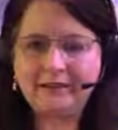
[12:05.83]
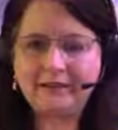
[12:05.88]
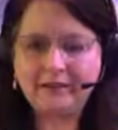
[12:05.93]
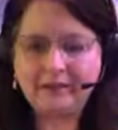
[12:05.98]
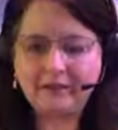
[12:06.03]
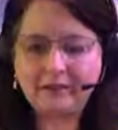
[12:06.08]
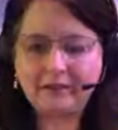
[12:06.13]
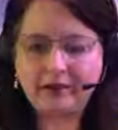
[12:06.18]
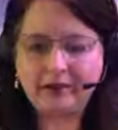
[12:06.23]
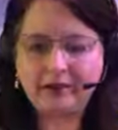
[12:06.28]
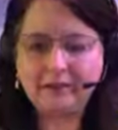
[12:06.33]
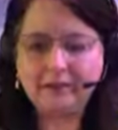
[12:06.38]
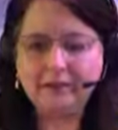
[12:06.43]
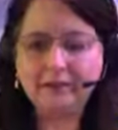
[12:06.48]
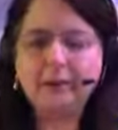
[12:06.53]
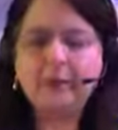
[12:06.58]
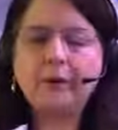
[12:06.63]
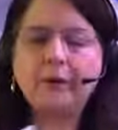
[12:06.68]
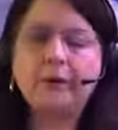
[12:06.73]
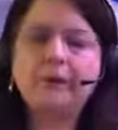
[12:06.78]
for our
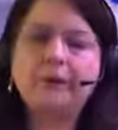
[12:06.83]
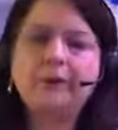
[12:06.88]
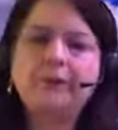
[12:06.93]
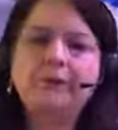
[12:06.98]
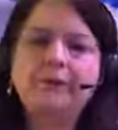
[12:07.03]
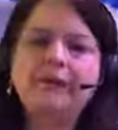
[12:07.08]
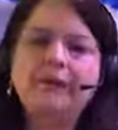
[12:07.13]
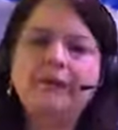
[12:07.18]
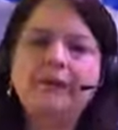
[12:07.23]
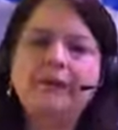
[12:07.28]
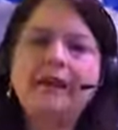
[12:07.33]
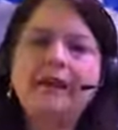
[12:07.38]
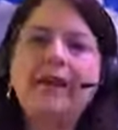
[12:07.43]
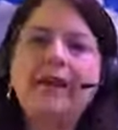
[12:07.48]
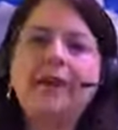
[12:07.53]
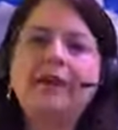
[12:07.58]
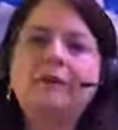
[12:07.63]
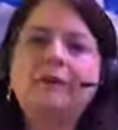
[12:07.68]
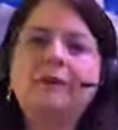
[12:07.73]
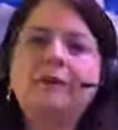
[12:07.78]
growth
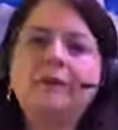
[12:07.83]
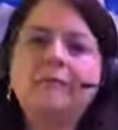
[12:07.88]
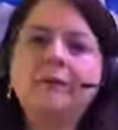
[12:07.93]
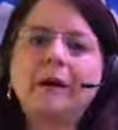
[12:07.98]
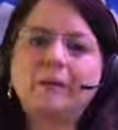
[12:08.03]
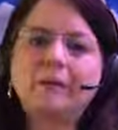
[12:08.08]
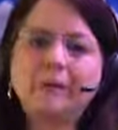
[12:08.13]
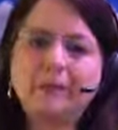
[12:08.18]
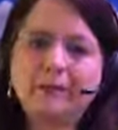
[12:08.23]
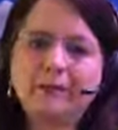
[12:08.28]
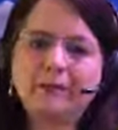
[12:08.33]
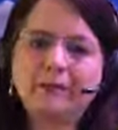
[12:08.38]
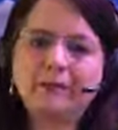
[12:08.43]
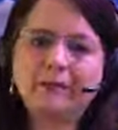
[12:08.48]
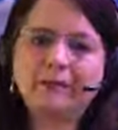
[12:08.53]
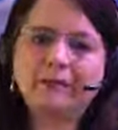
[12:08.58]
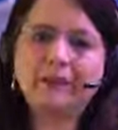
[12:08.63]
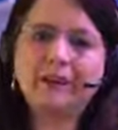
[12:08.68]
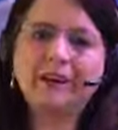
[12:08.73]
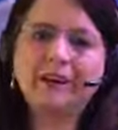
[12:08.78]
and
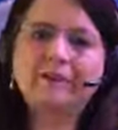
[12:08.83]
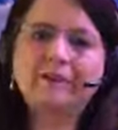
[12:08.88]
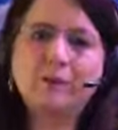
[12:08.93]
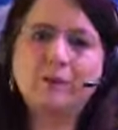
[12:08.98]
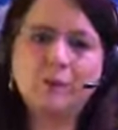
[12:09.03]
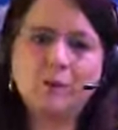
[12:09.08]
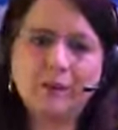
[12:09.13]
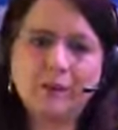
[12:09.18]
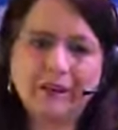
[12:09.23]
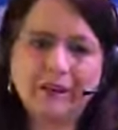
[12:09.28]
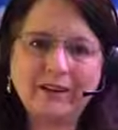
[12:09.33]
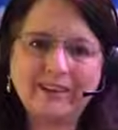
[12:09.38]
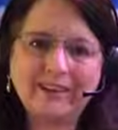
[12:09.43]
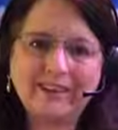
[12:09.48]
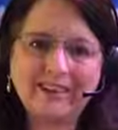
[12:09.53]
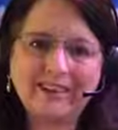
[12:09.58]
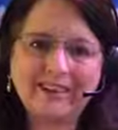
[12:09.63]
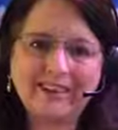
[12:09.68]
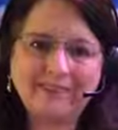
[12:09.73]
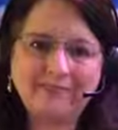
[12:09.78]
remembrance of who we
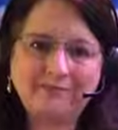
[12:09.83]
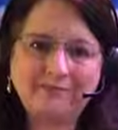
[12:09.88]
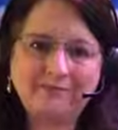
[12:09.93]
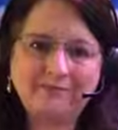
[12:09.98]
are.